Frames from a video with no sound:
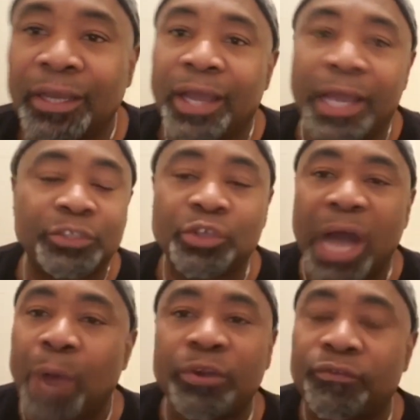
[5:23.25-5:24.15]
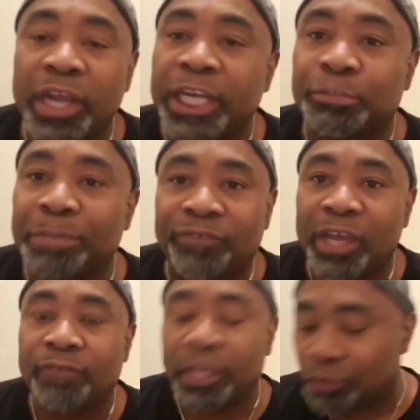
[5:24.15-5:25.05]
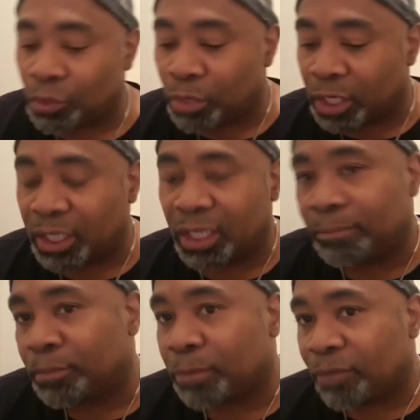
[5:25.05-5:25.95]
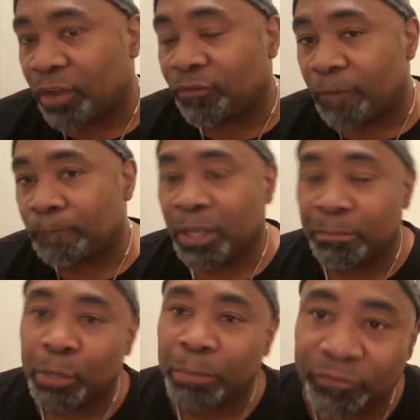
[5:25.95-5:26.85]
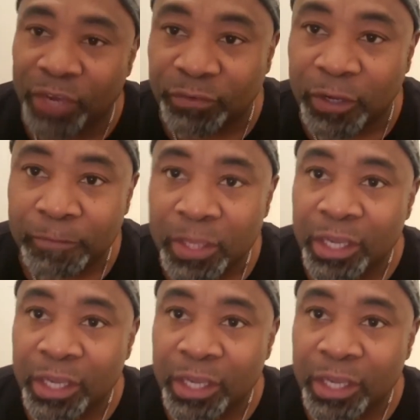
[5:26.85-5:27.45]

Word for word: And so I was afraid to speak faith. And so what it did, it built my faith up. It built my faith up.